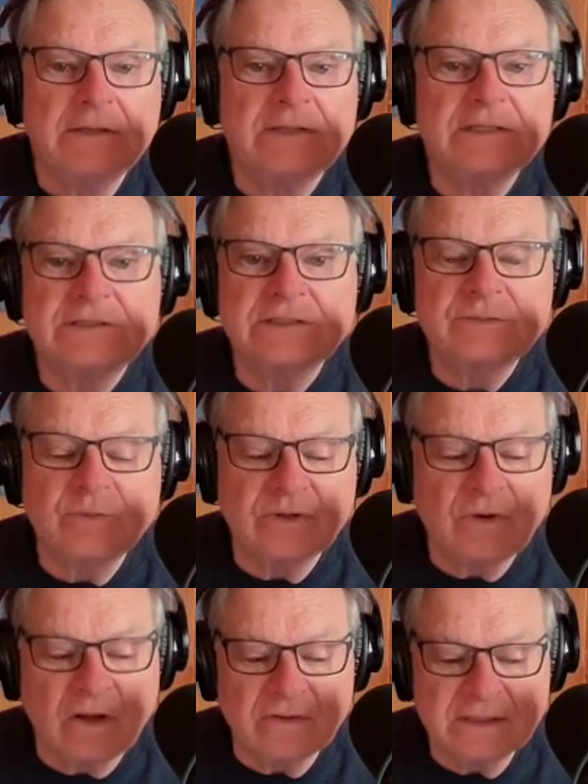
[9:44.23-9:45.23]
This is when
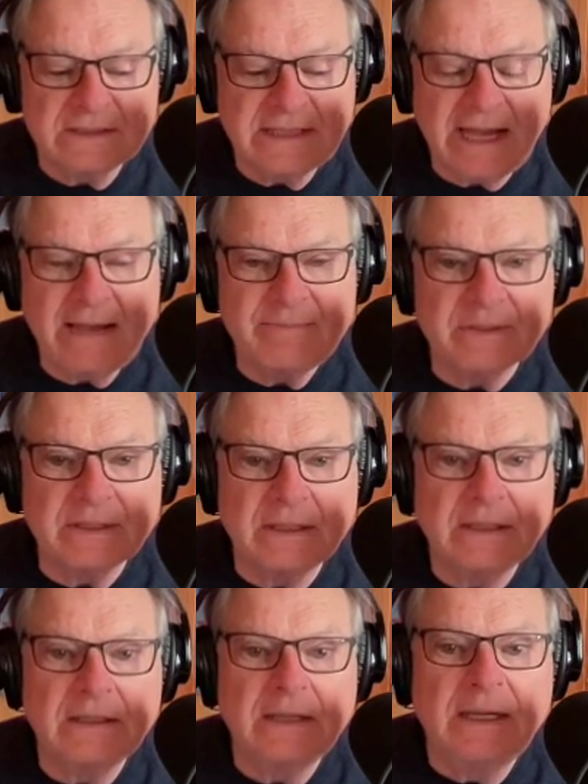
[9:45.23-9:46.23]
all this happened.
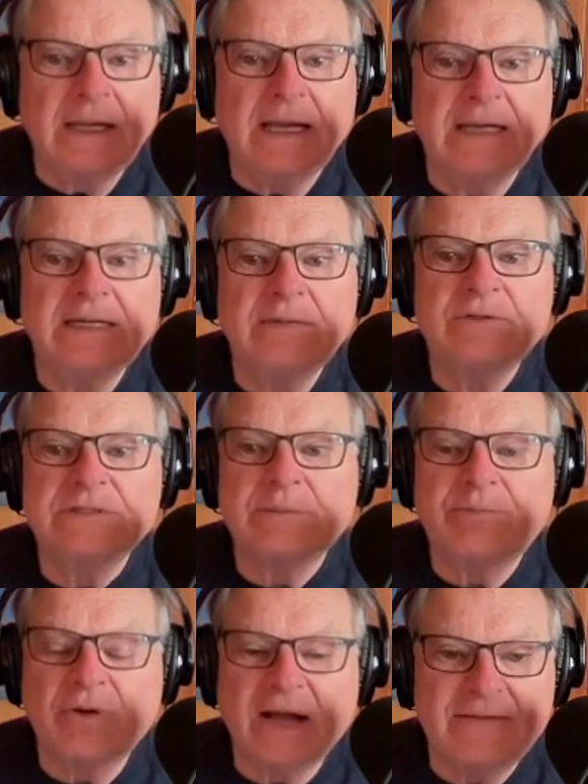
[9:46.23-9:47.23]
And he was a
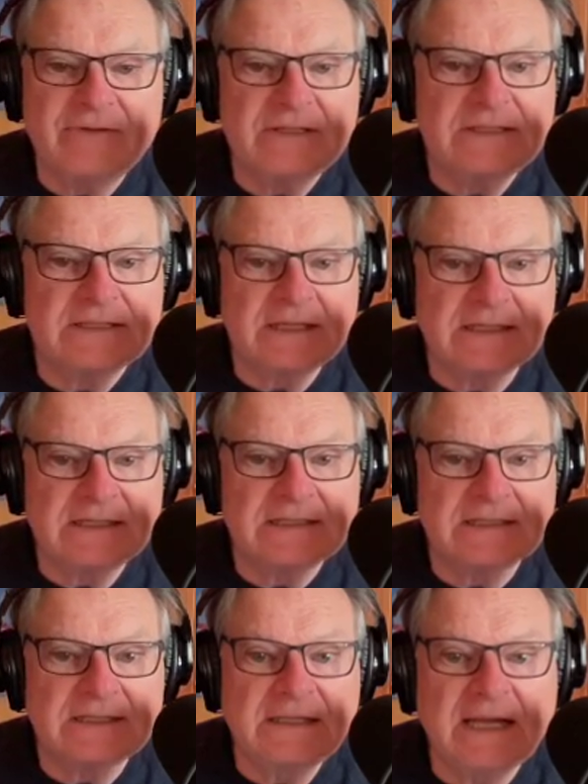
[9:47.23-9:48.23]
private
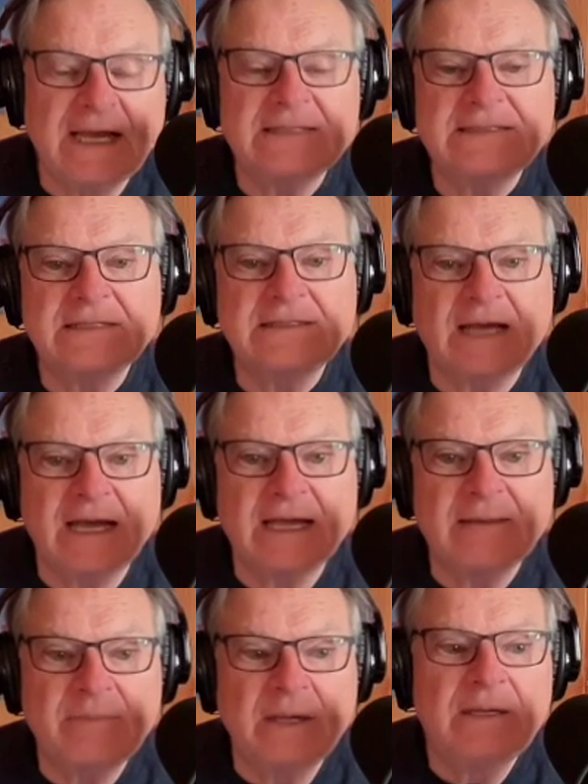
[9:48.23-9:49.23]
citizen at the
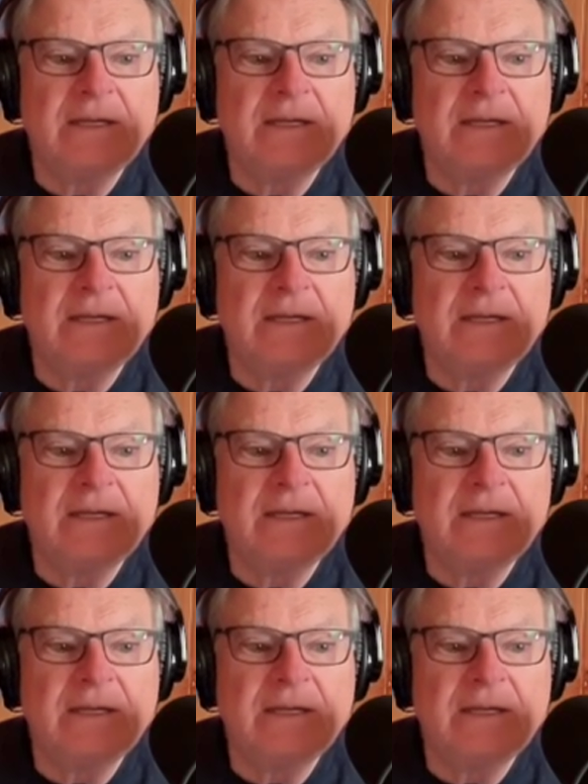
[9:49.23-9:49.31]
time